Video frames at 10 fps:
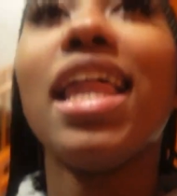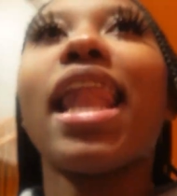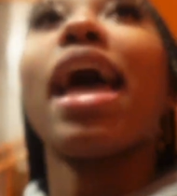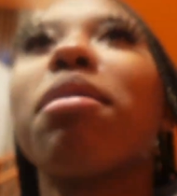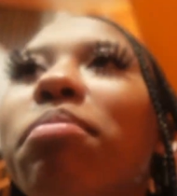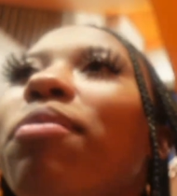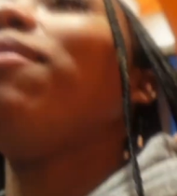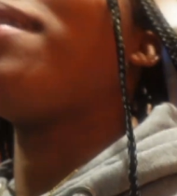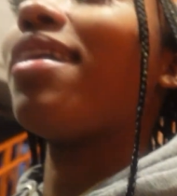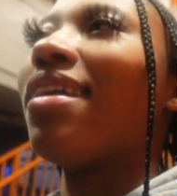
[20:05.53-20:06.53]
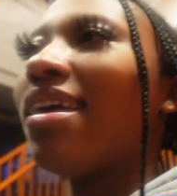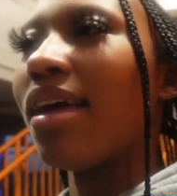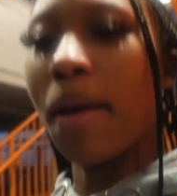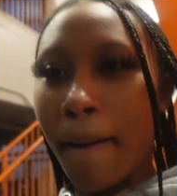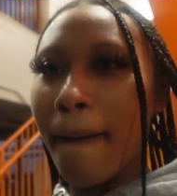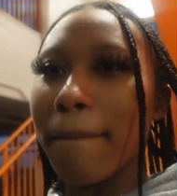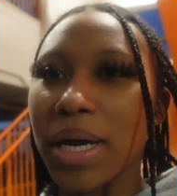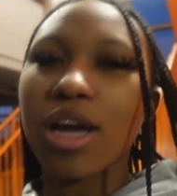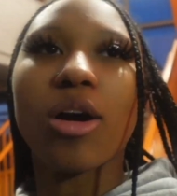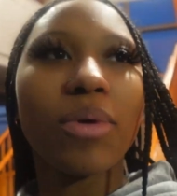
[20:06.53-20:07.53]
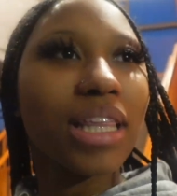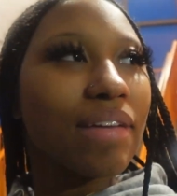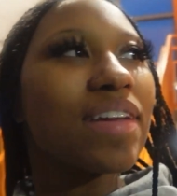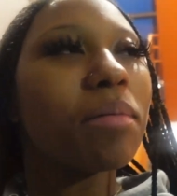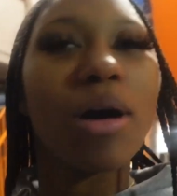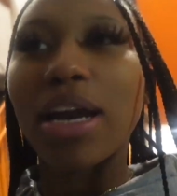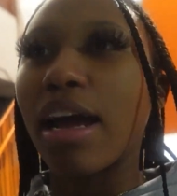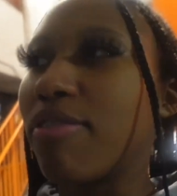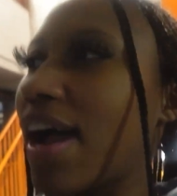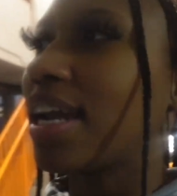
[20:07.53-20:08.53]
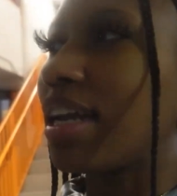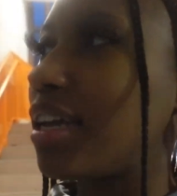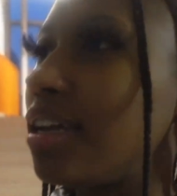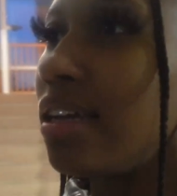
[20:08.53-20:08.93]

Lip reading: Like, boy. But yo, we leaving them all now, finally.